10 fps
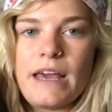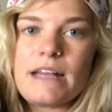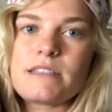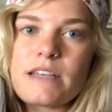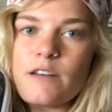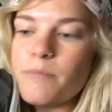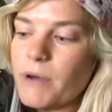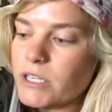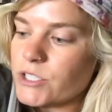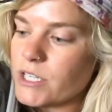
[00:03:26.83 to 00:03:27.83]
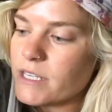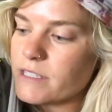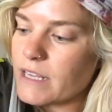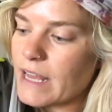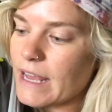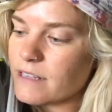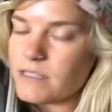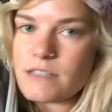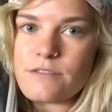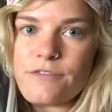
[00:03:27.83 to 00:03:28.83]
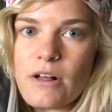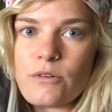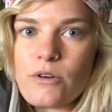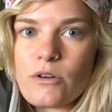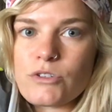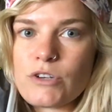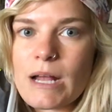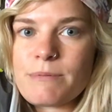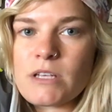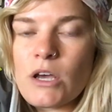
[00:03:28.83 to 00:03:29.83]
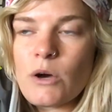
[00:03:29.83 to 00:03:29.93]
instead of bungees, it has these Velcro straps,